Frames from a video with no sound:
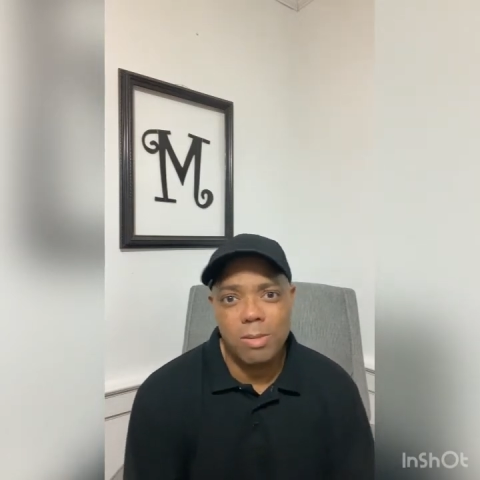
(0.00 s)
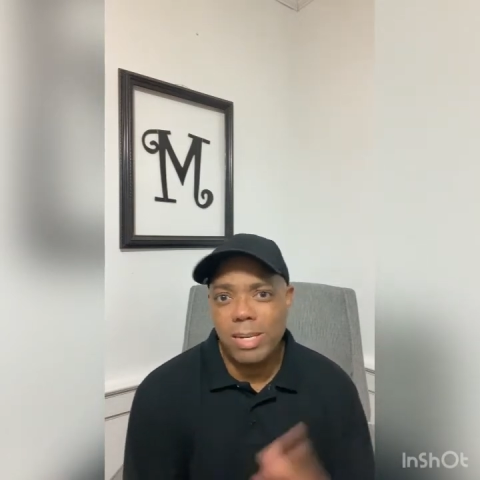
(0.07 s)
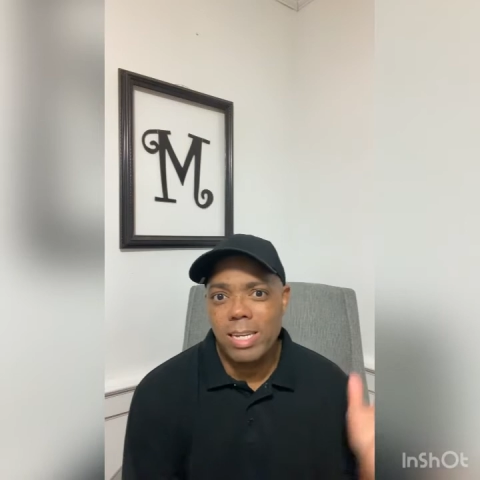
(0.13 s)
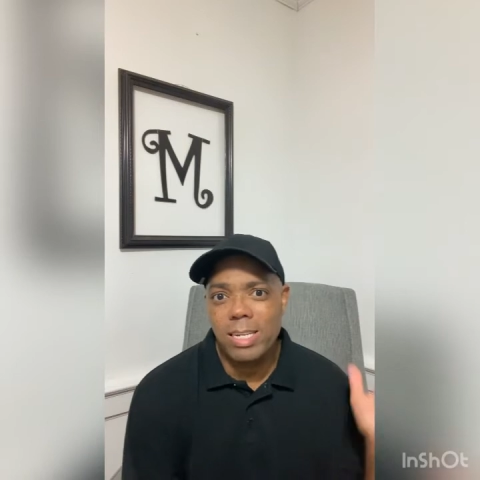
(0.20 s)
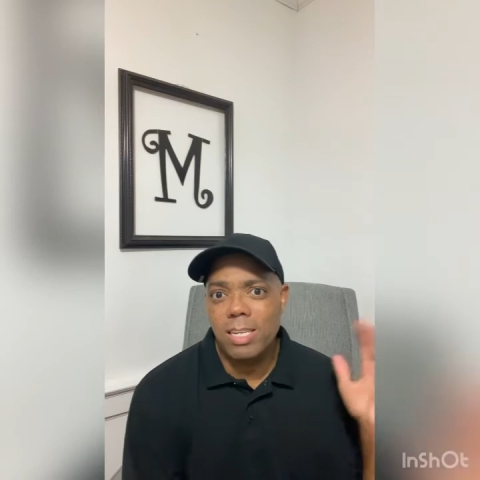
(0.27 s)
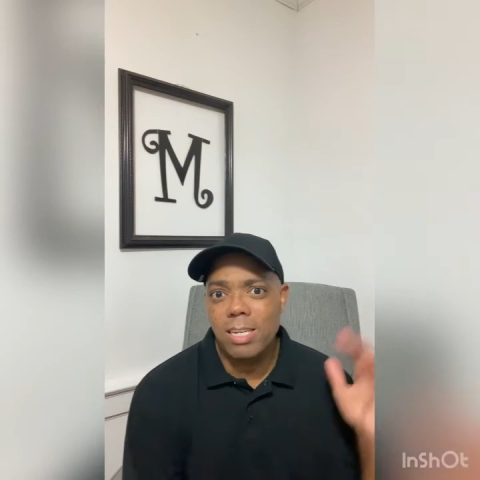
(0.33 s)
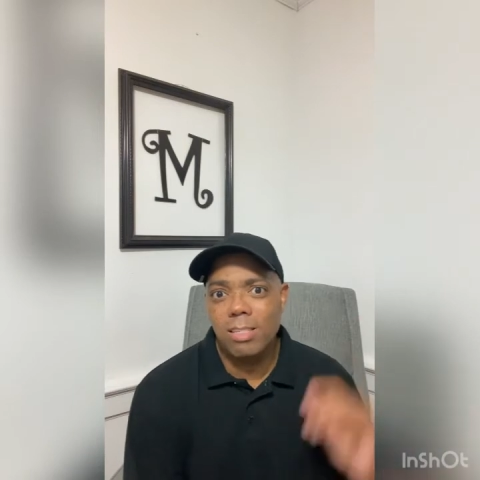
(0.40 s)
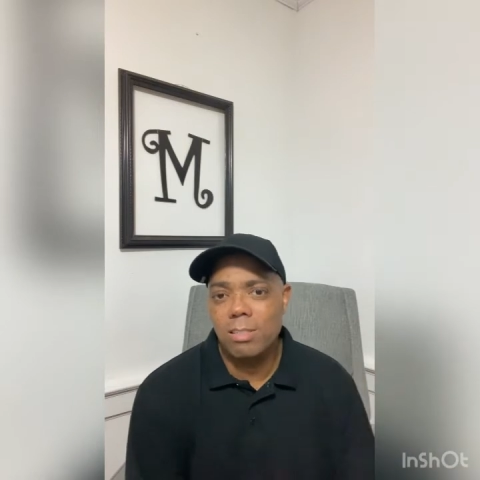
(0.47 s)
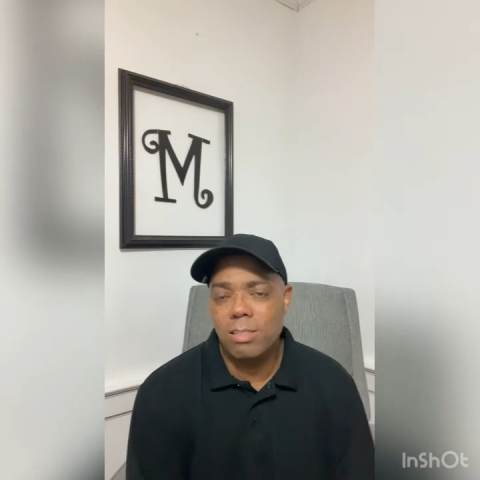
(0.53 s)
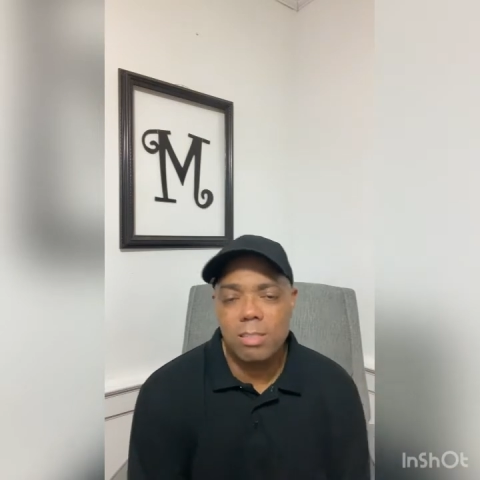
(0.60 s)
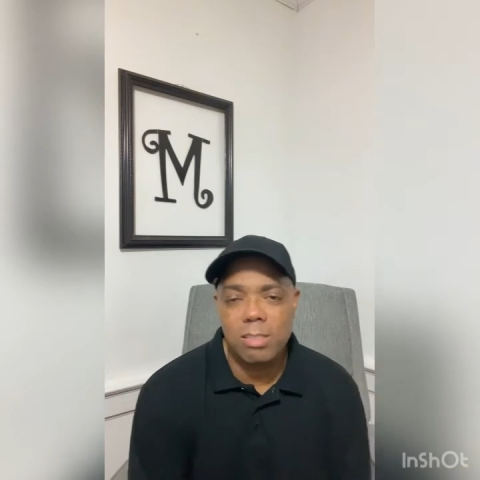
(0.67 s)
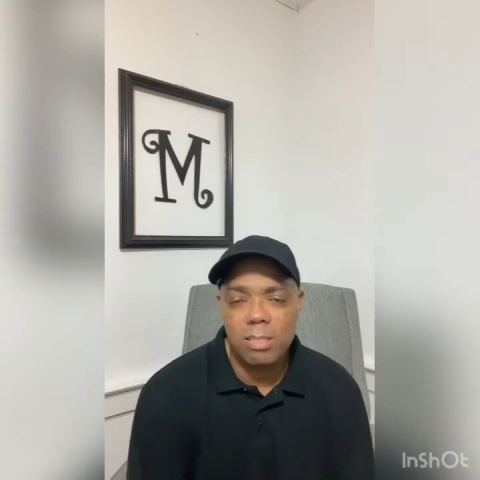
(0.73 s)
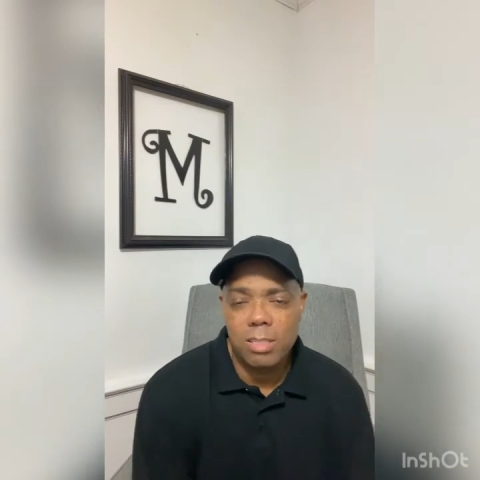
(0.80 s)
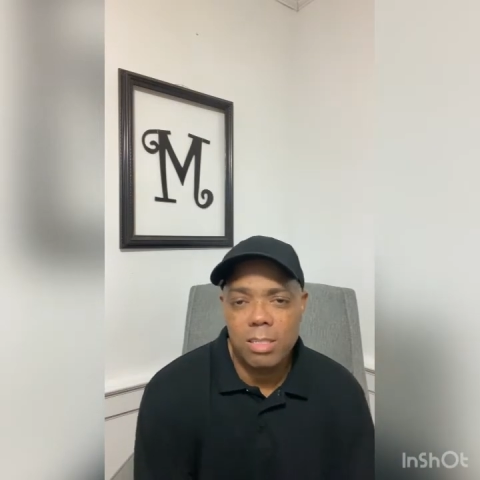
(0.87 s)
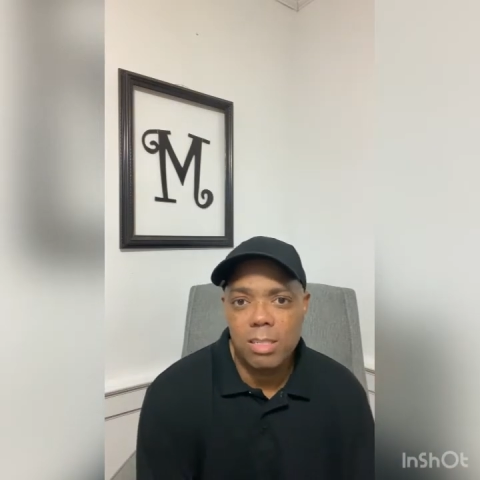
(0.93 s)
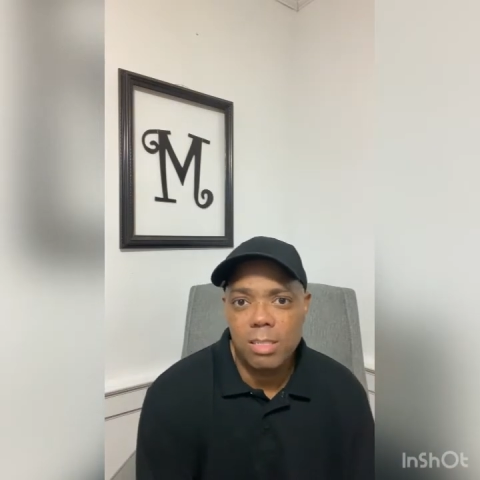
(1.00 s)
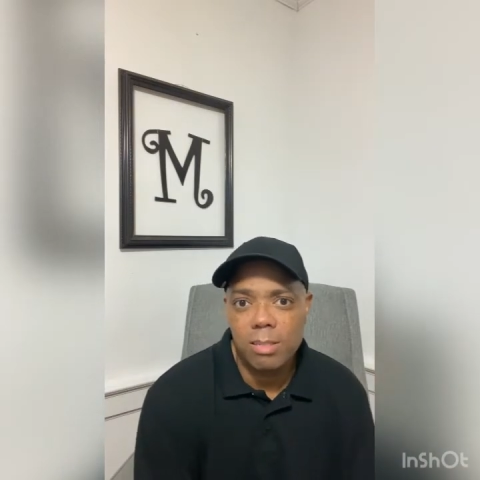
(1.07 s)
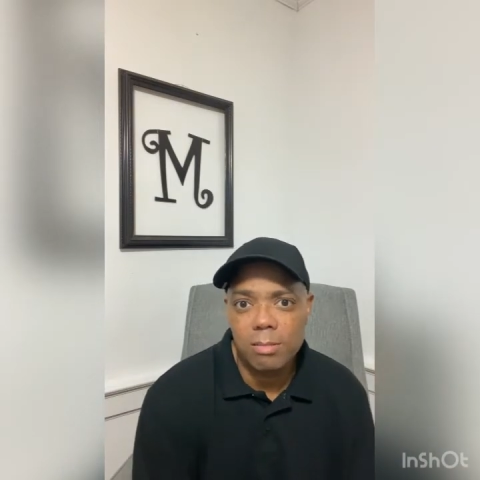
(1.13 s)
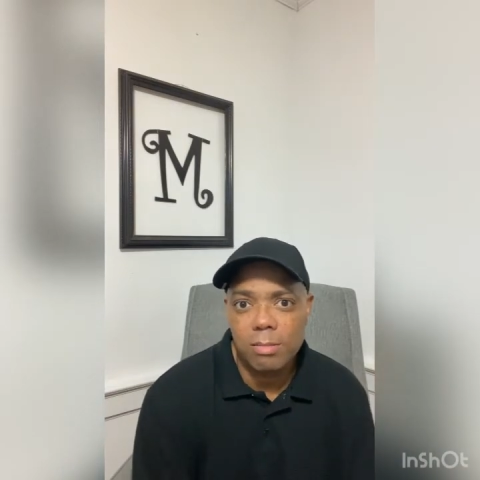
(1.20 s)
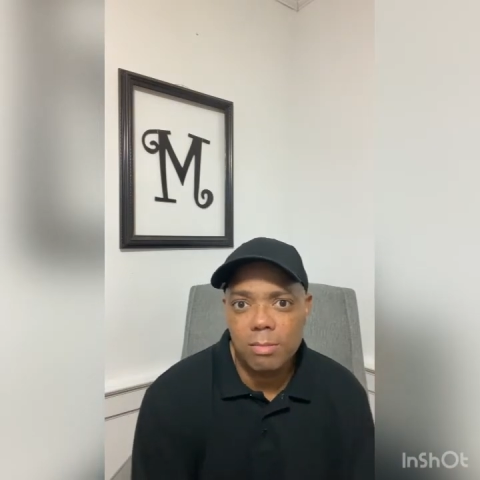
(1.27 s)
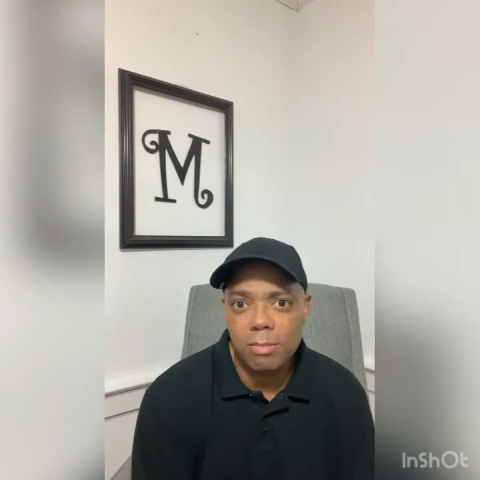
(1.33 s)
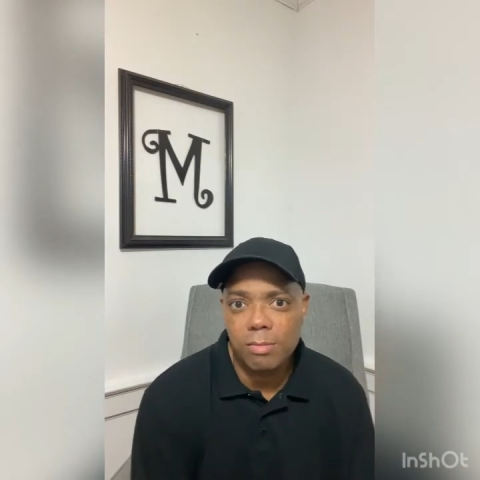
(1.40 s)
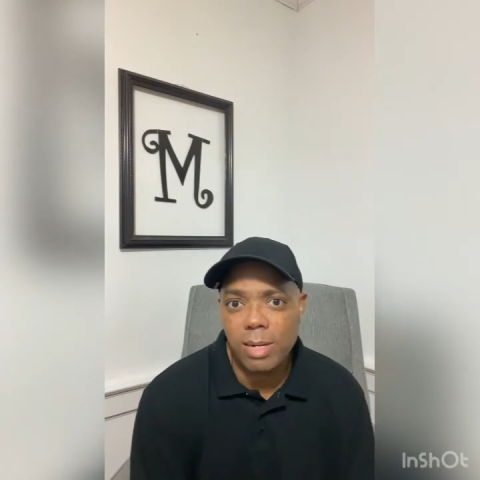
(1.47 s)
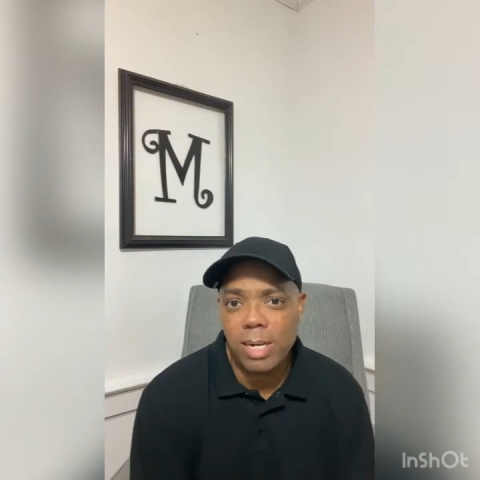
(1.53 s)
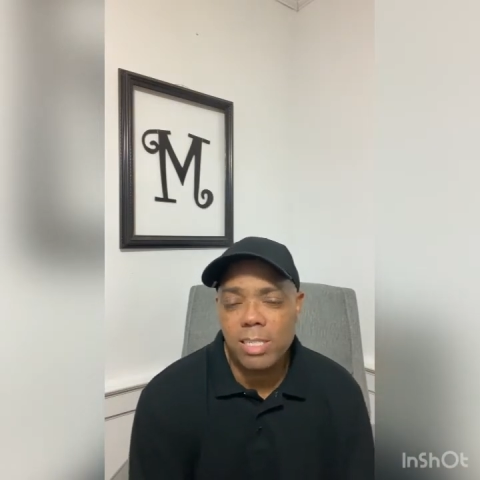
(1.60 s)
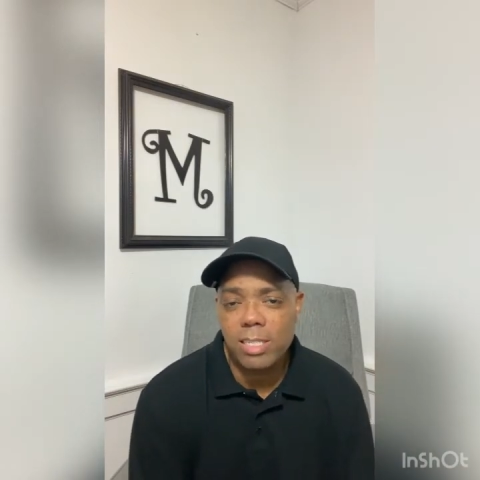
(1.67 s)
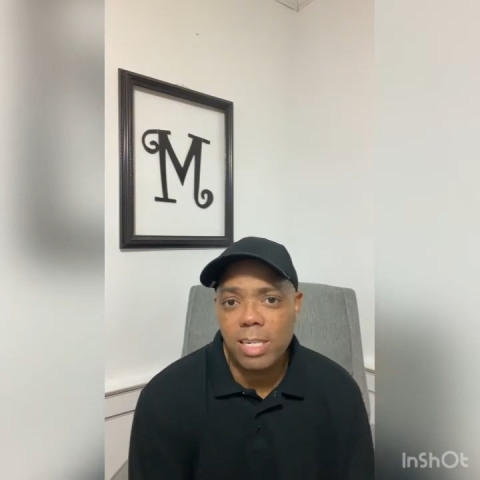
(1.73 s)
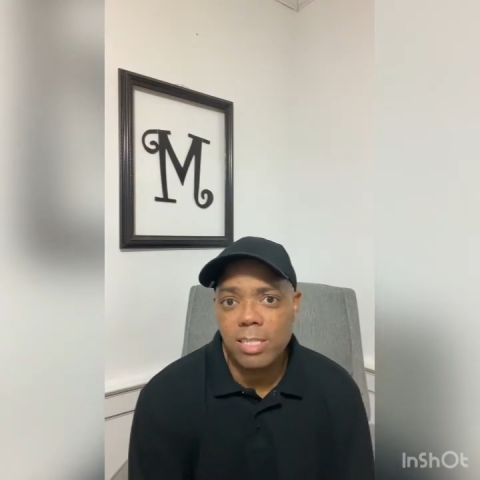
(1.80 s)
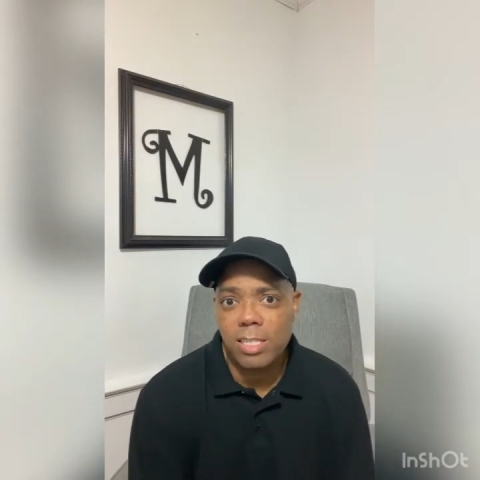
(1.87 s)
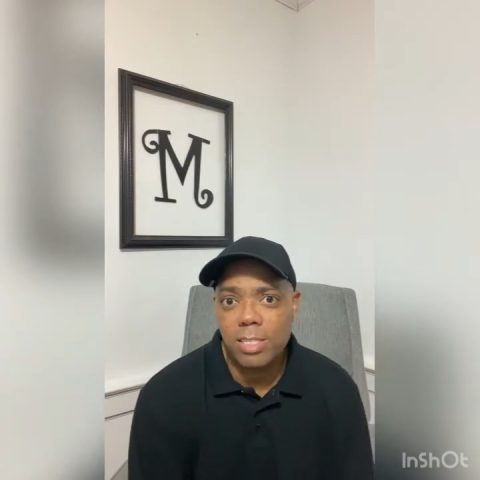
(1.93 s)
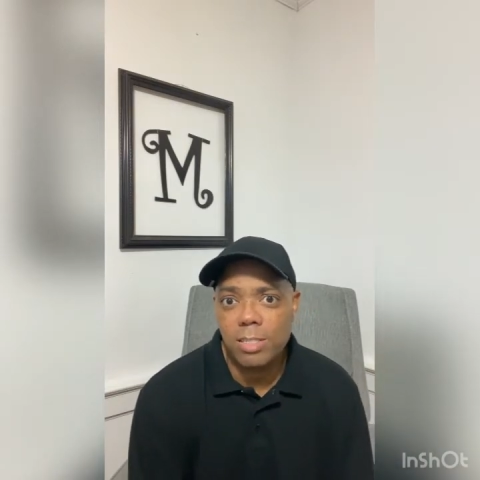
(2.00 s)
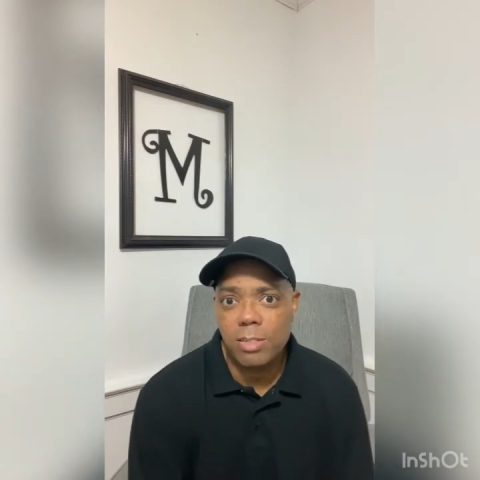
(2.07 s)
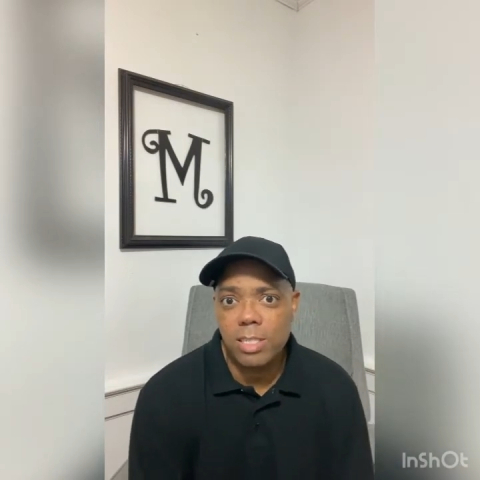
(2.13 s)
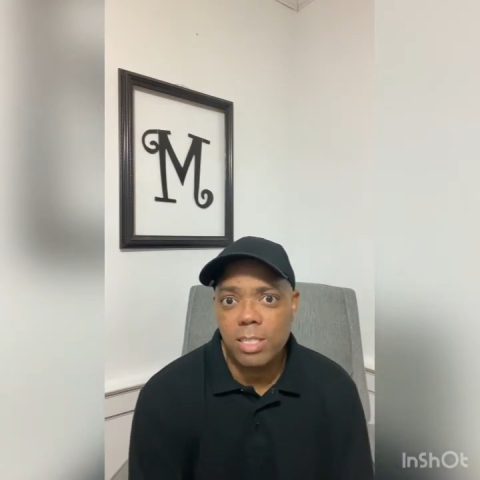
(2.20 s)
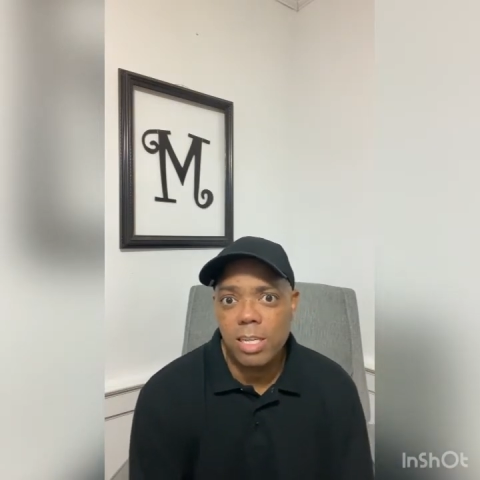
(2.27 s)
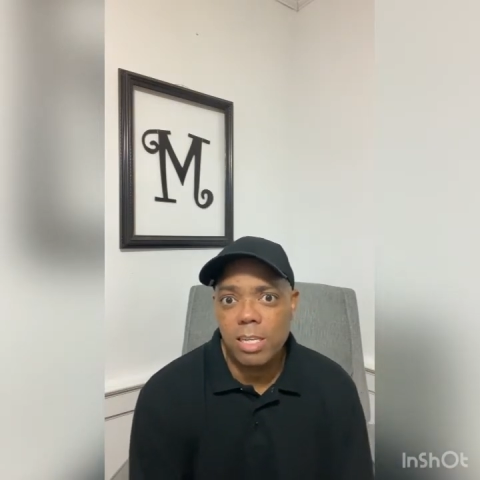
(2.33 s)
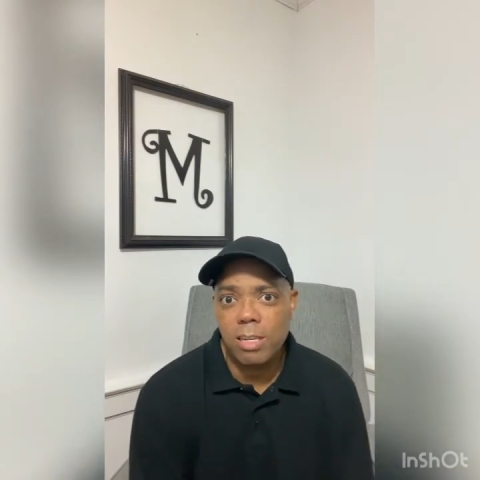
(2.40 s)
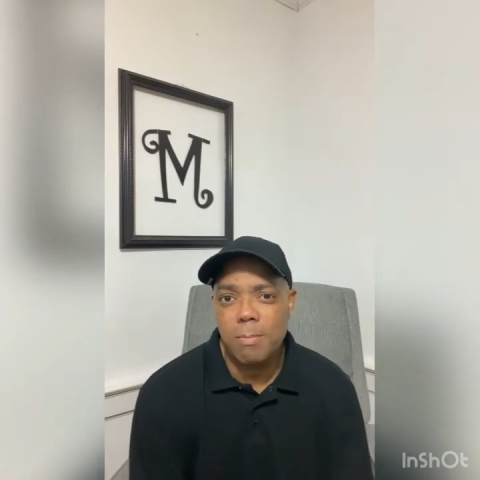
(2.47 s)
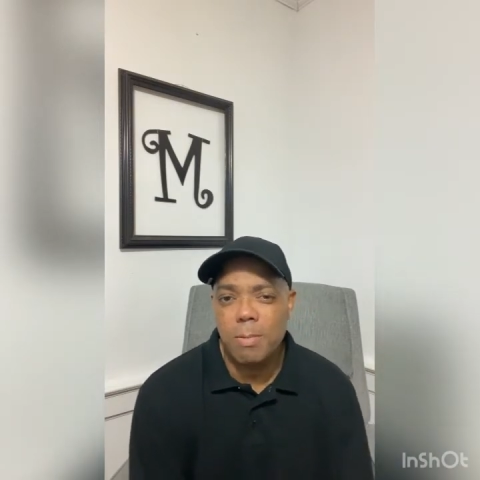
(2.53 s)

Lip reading: any other franchise that you can think of.